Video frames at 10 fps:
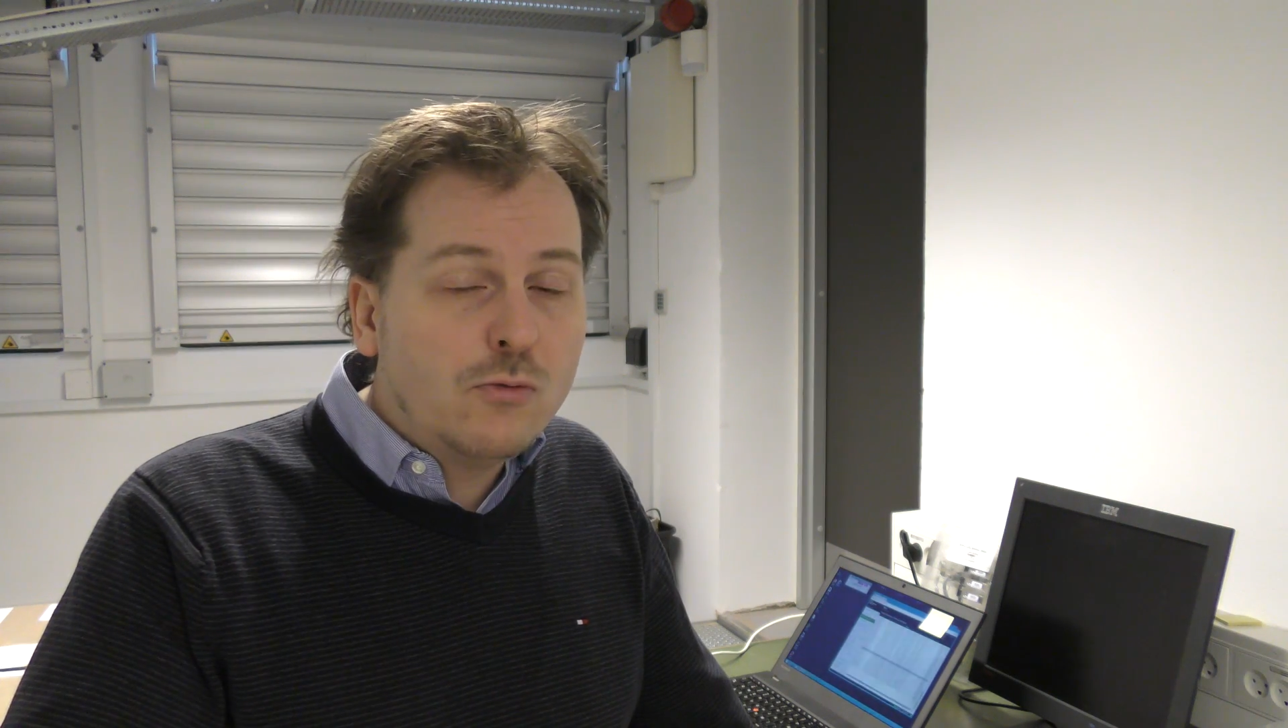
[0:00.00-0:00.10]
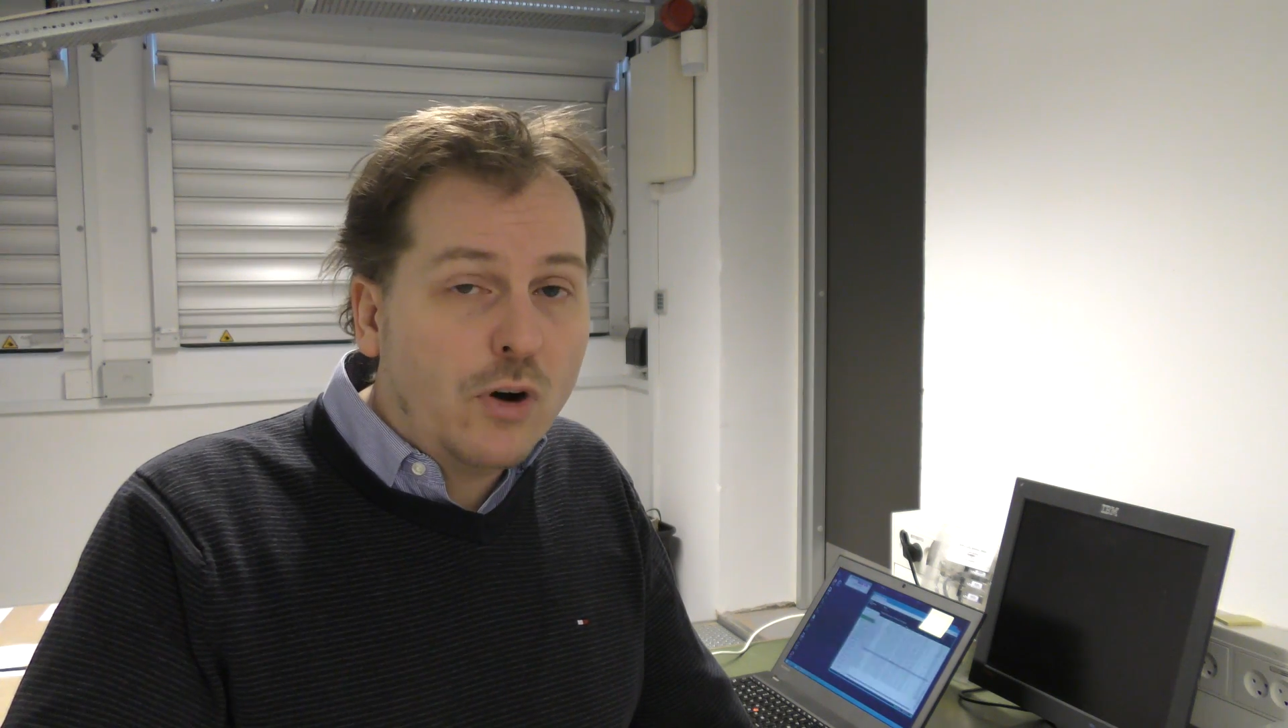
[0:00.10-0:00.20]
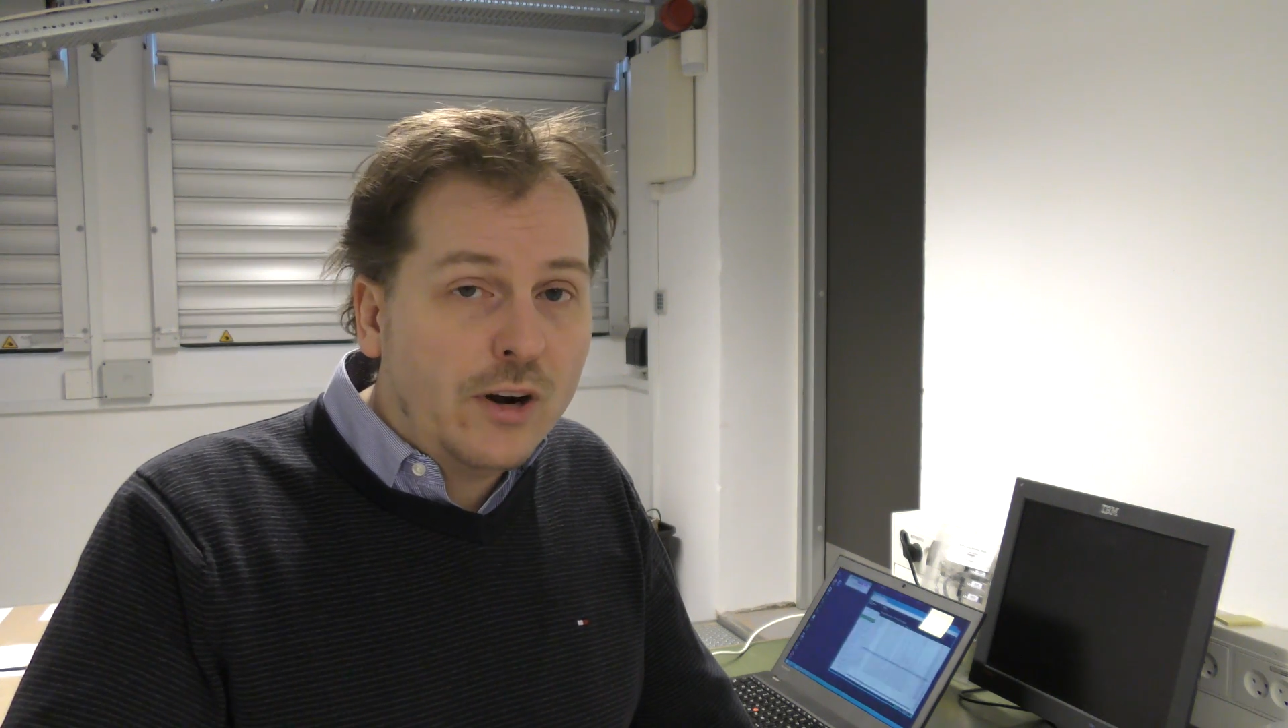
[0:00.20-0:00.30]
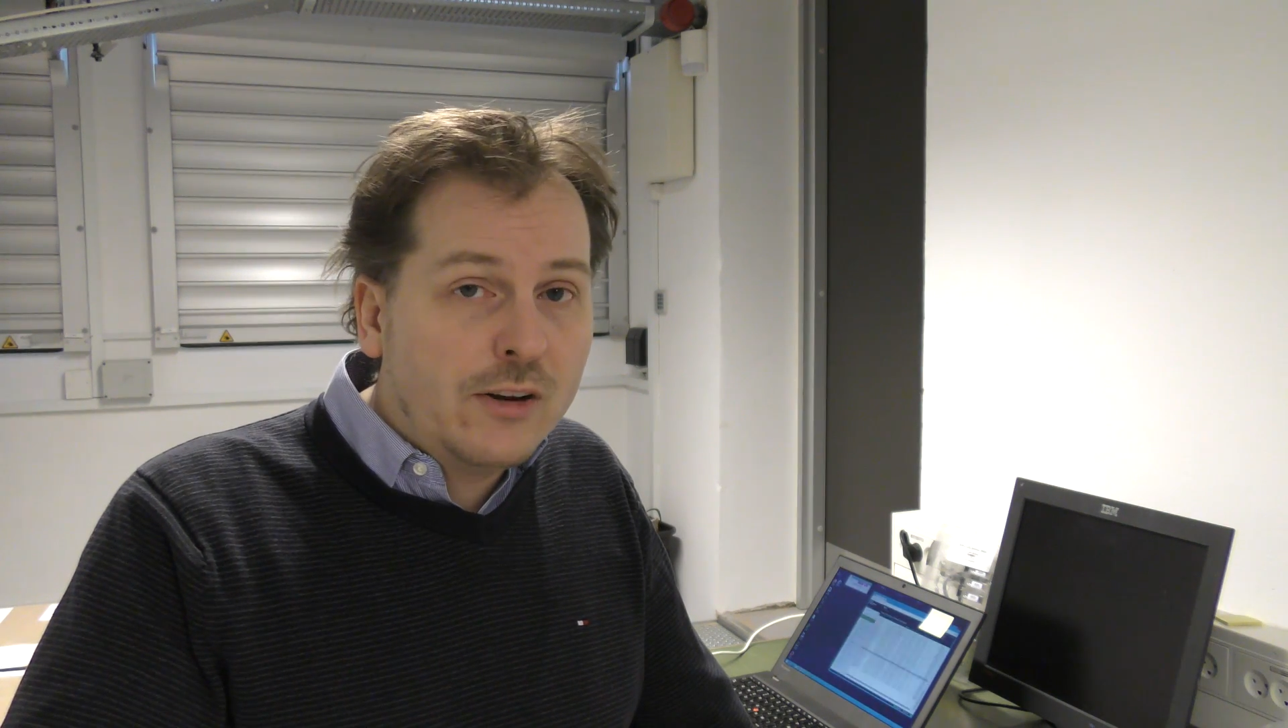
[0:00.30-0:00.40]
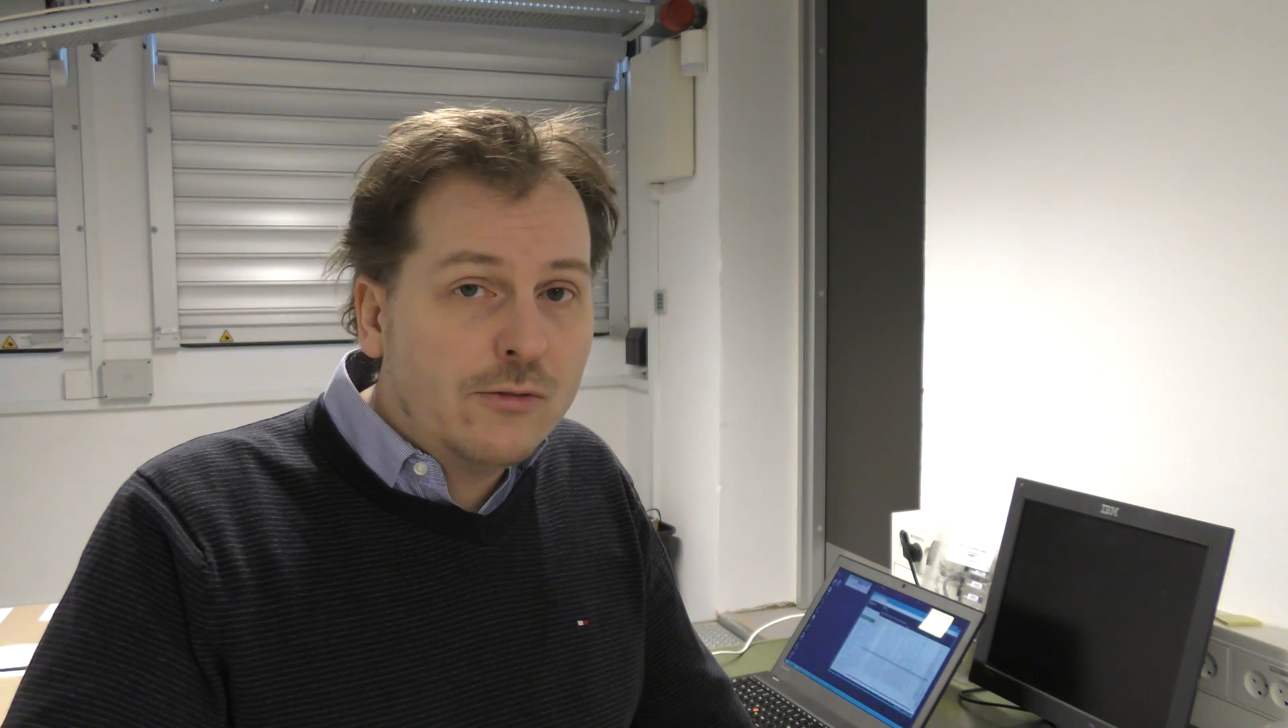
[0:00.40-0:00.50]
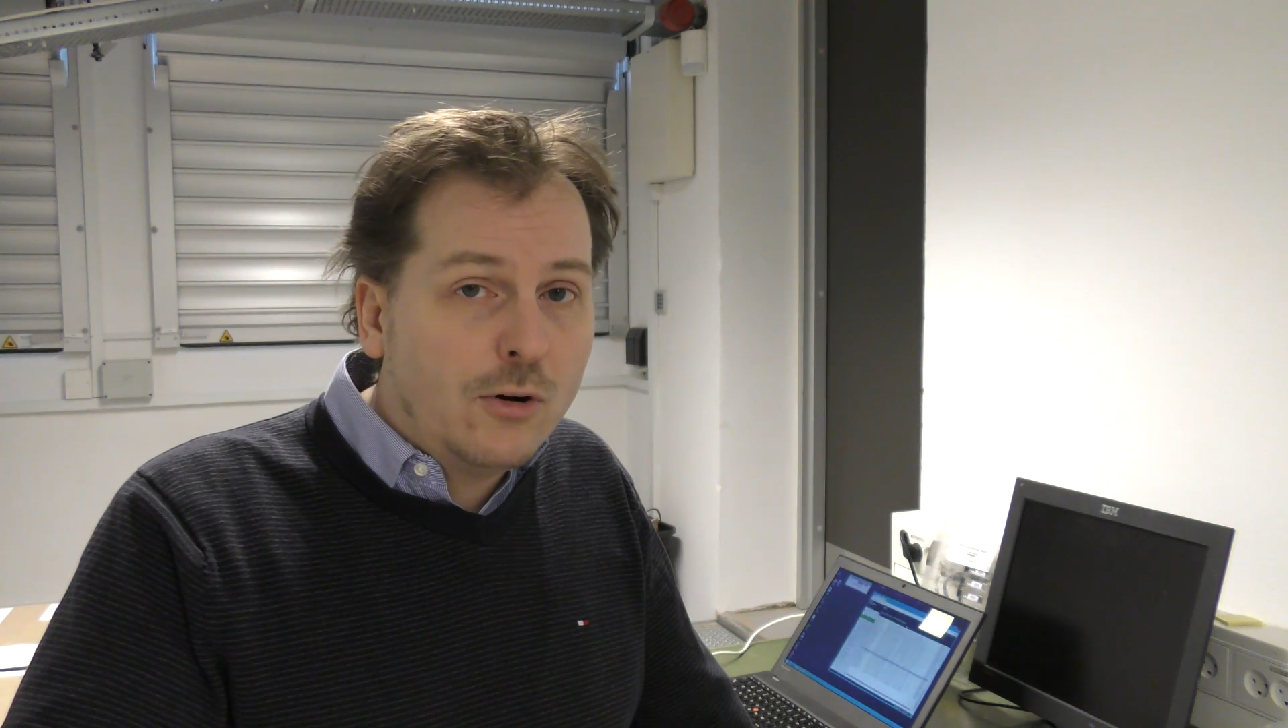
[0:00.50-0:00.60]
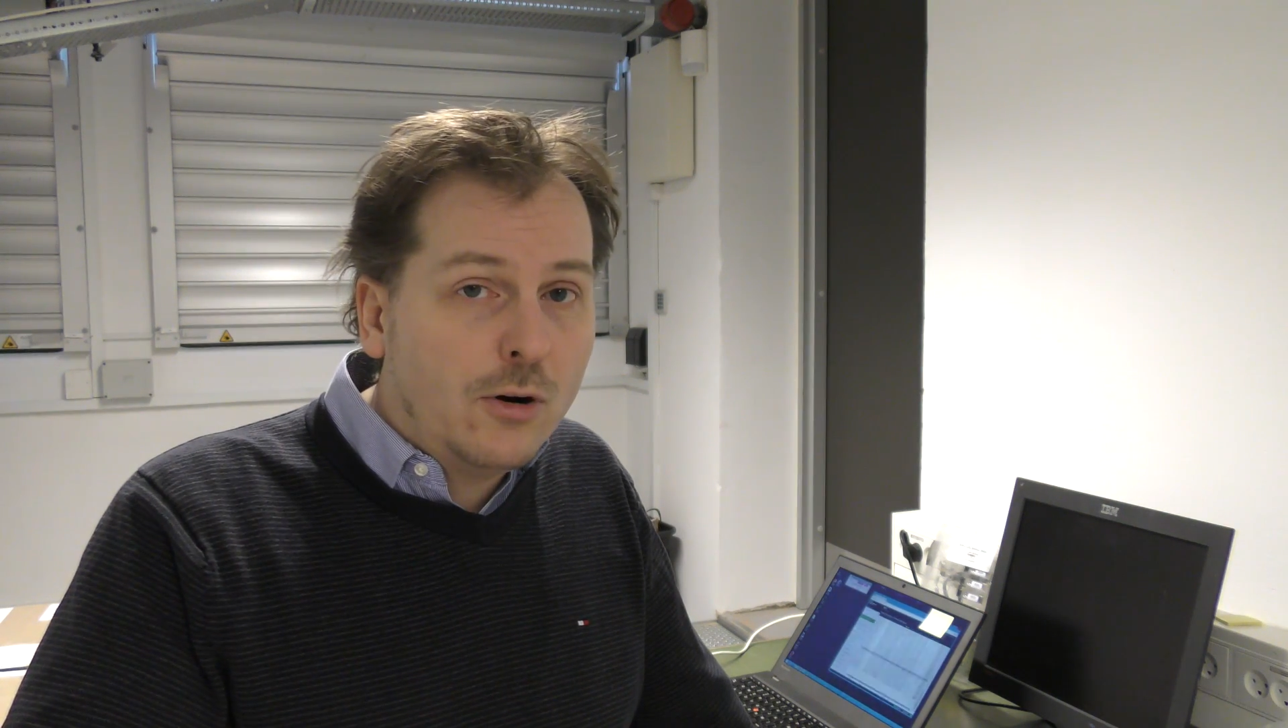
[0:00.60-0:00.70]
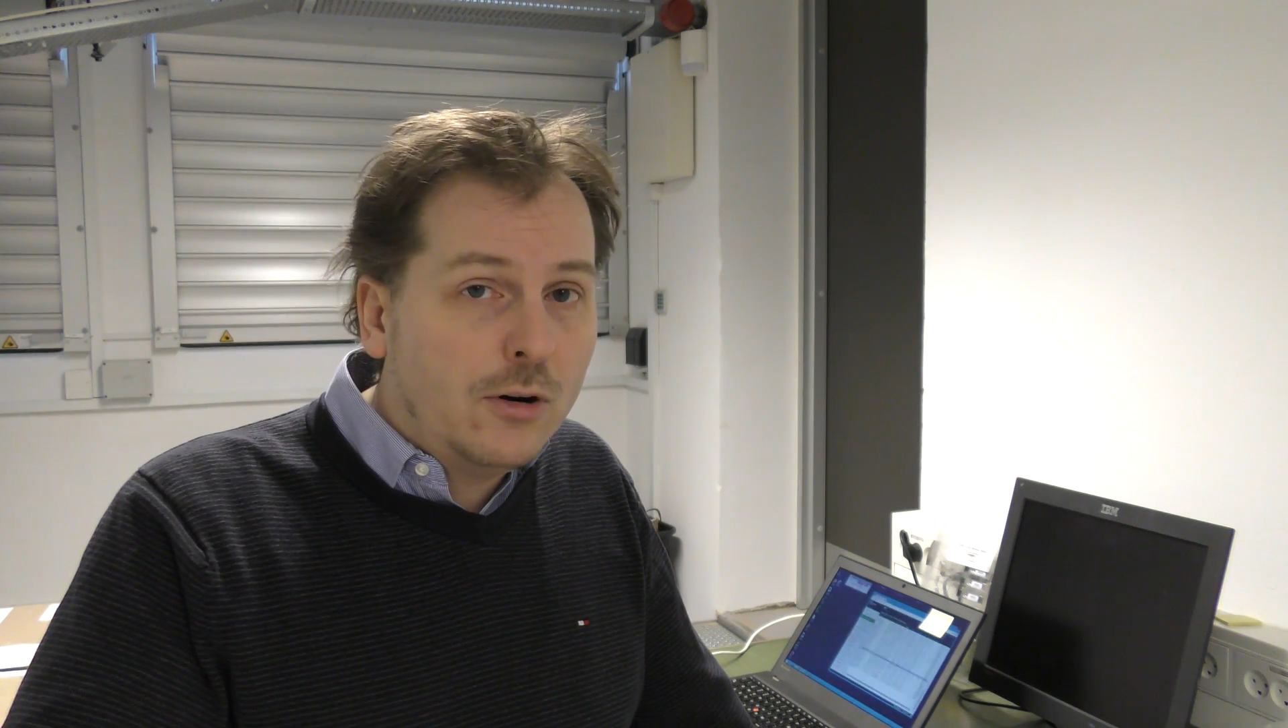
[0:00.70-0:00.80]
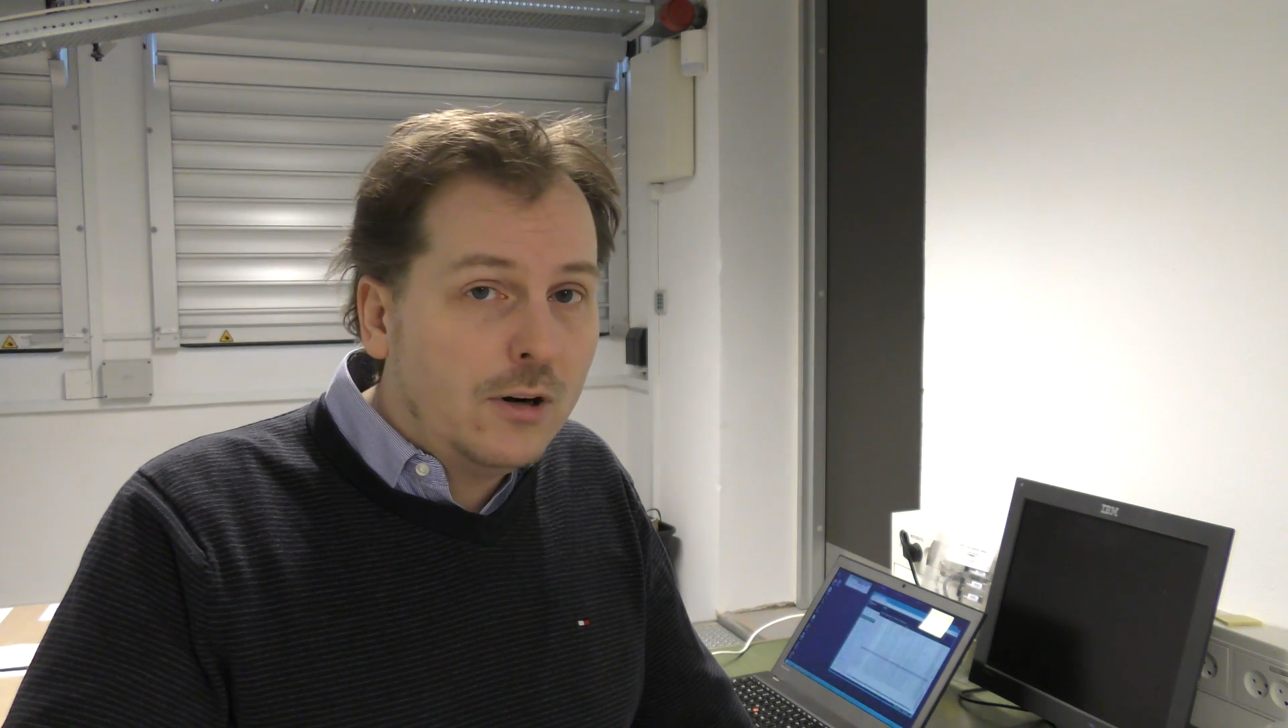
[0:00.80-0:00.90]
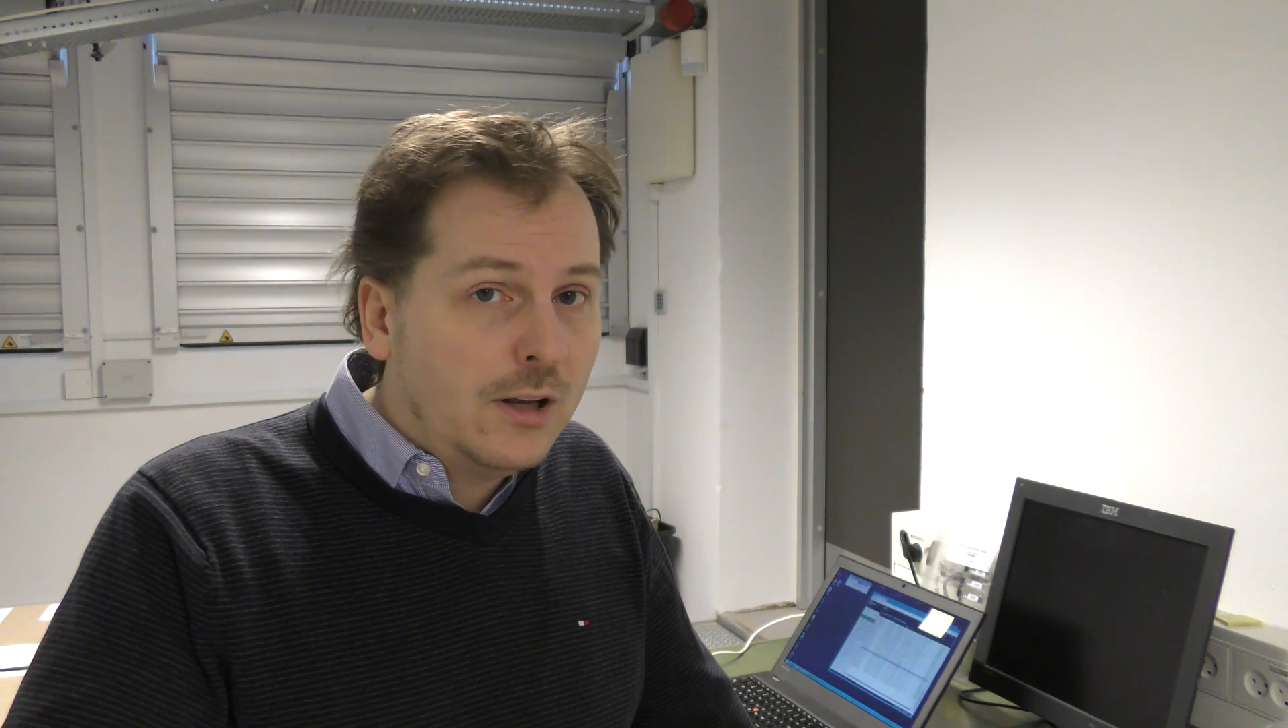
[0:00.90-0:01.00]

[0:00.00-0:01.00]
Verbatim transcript: running for